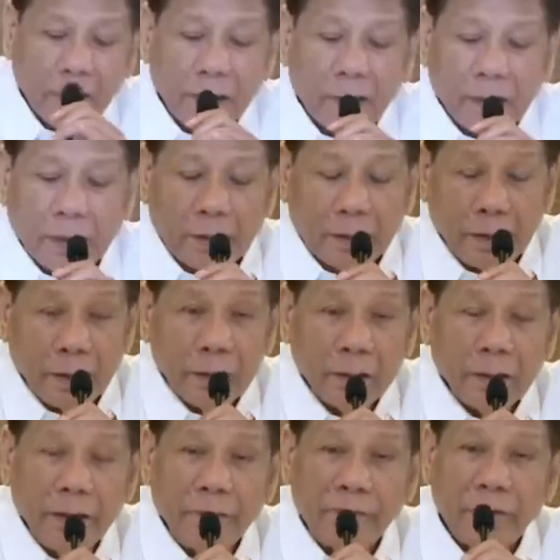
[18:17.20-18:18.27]
Carl,
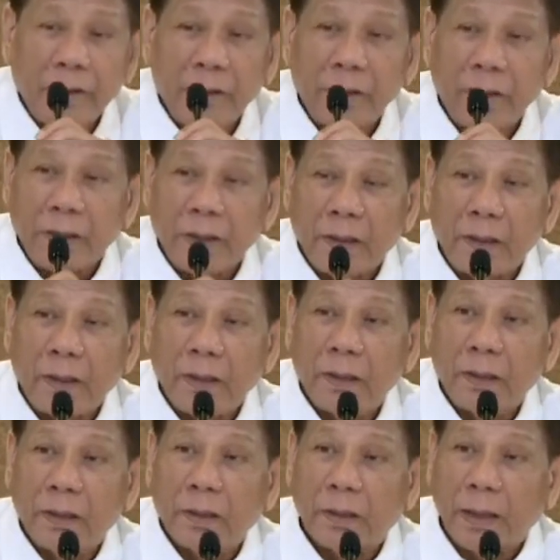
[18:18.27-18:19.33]
given the
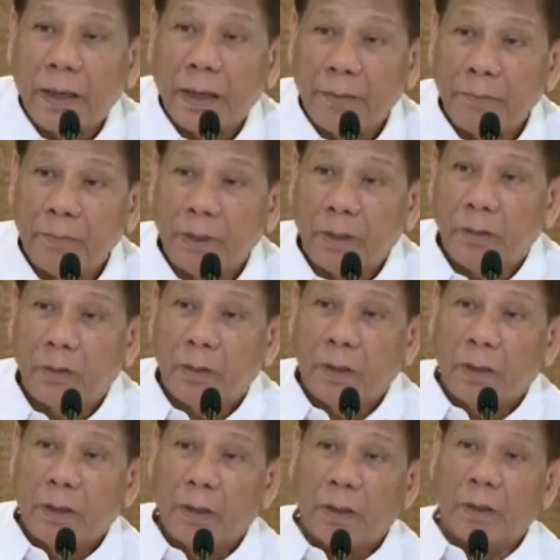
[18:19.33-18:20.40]
time that
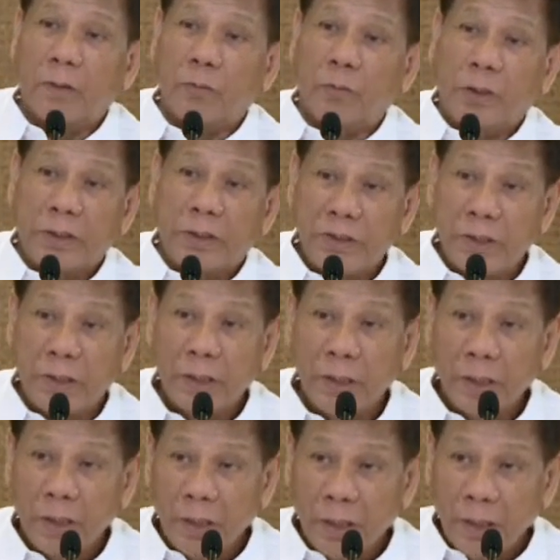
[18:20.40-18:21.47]
we
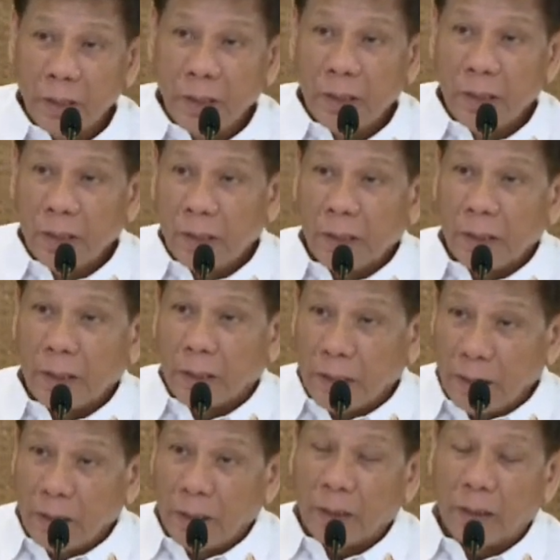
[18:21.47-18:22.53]
are
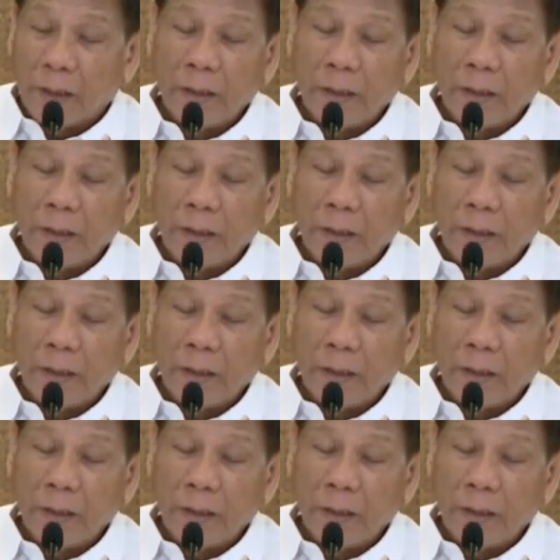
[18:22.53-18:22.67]
here